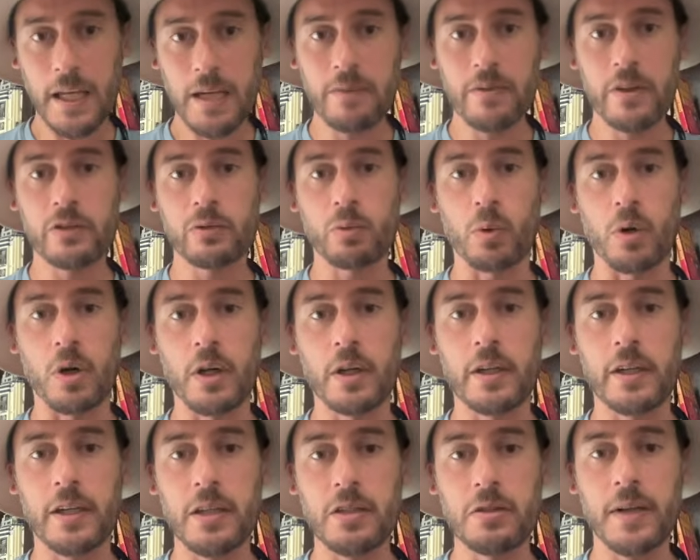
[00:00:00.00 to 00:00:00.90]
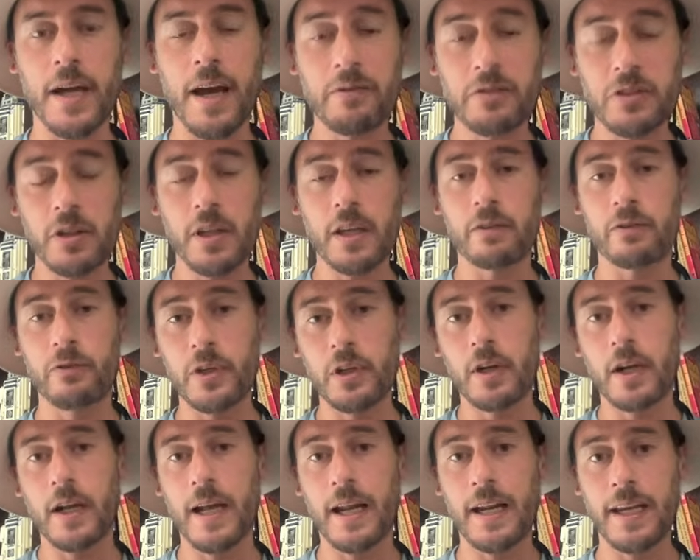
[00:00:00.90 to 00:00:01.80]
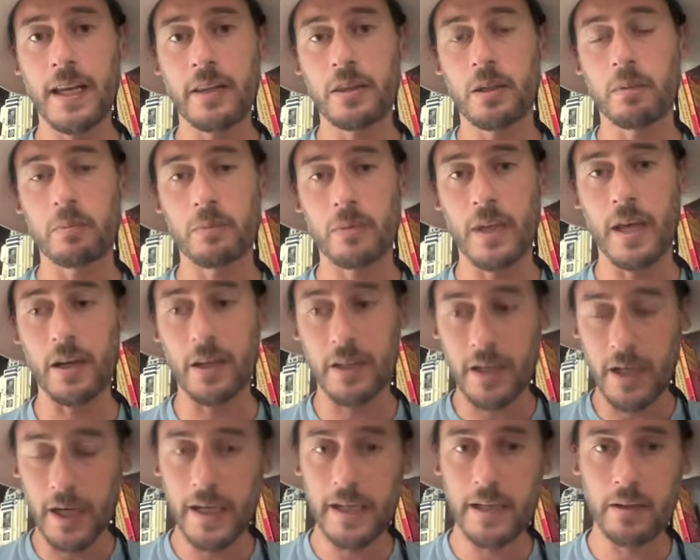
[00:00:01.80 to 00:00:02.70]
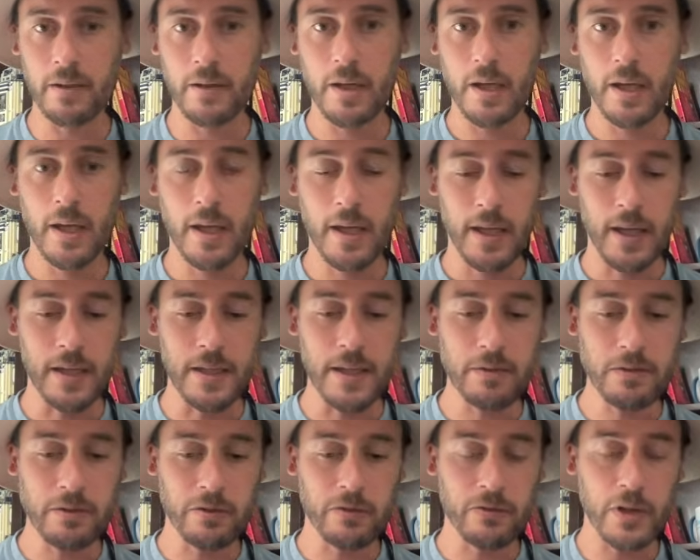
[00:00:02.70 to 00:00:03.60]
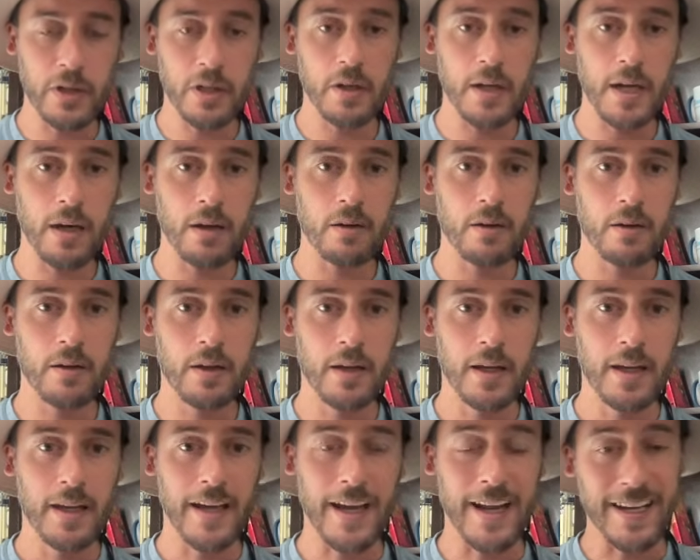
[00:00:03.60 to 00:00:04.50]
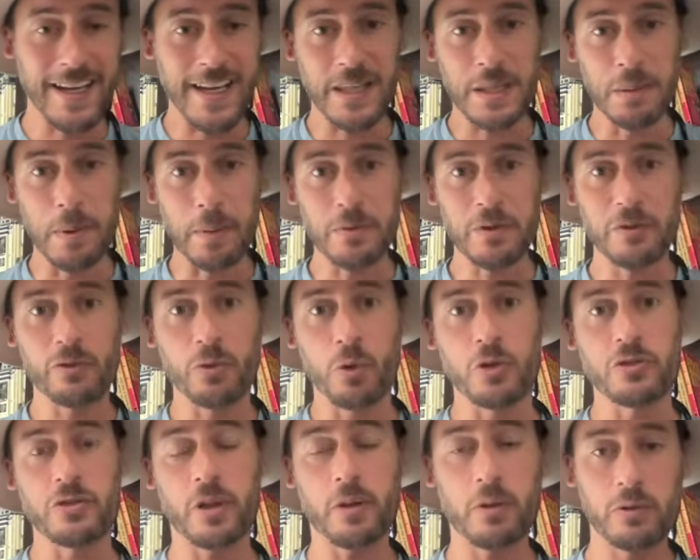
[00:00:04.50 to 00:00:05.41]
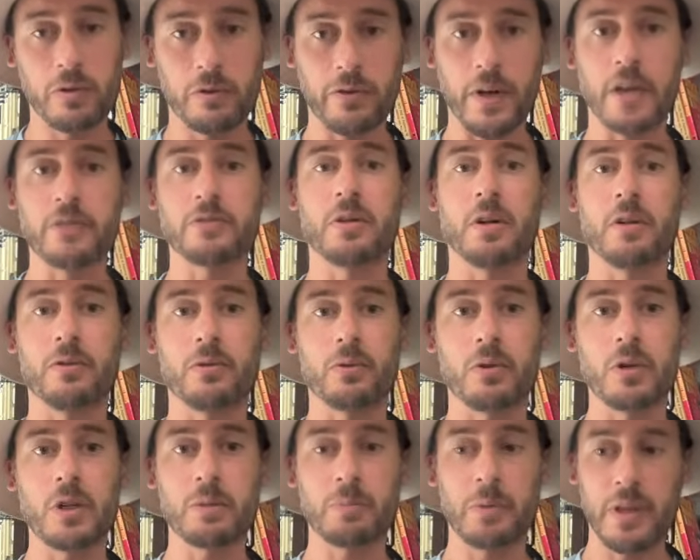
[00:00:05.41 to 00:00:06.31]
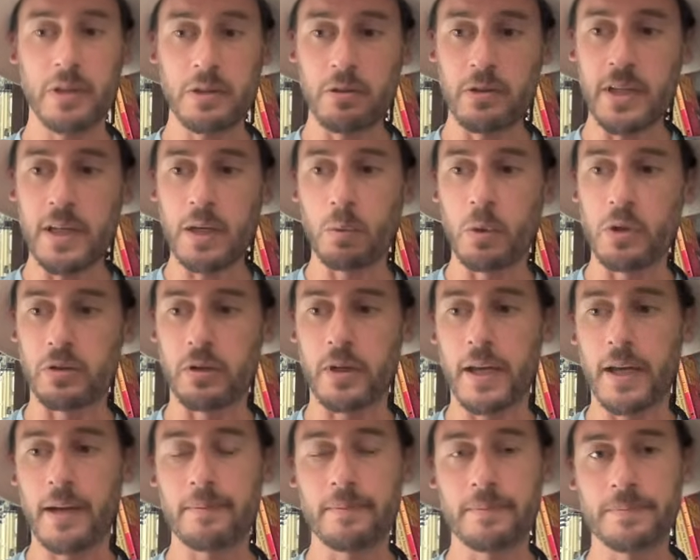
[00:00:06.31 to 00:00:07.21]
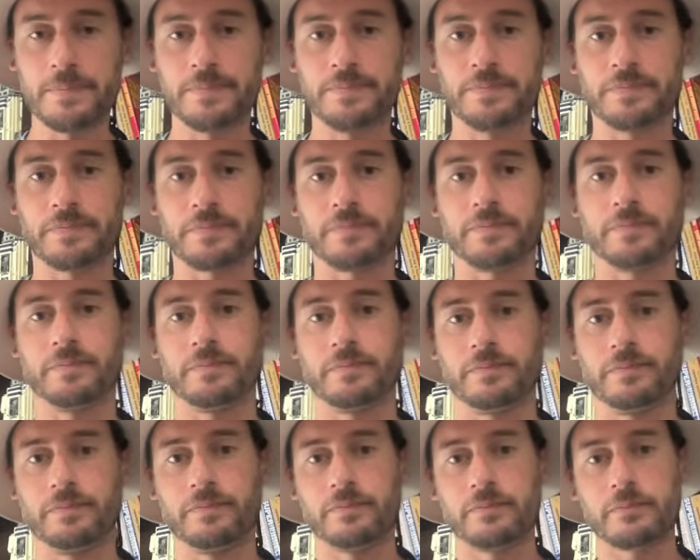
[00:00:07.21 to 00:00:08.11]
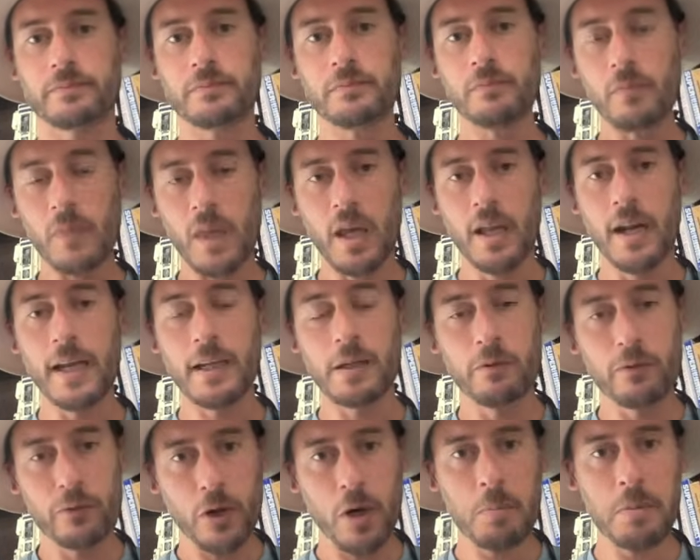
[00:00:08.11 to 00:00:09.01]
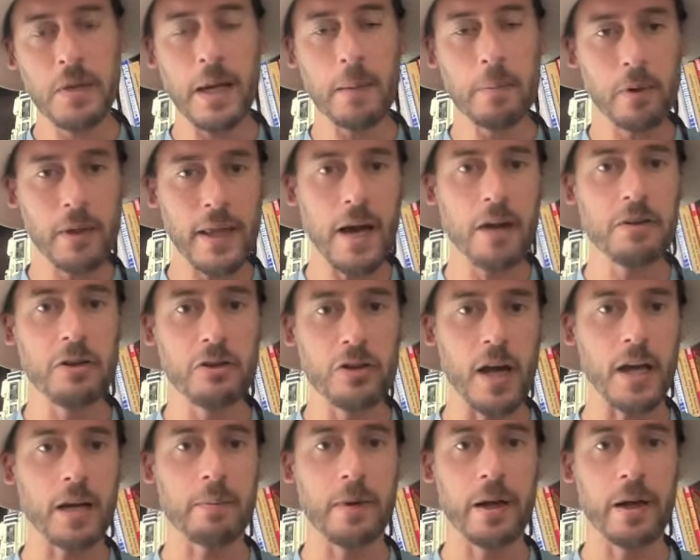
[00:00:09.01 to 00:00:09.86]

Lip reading: this work, is you have to like figure out how to get them, how to kite, and you have to figure out how to get them up to 4-star levels with 5-star forge, but then you need Wizard Hat. And I confirm that I'm allowed to talk about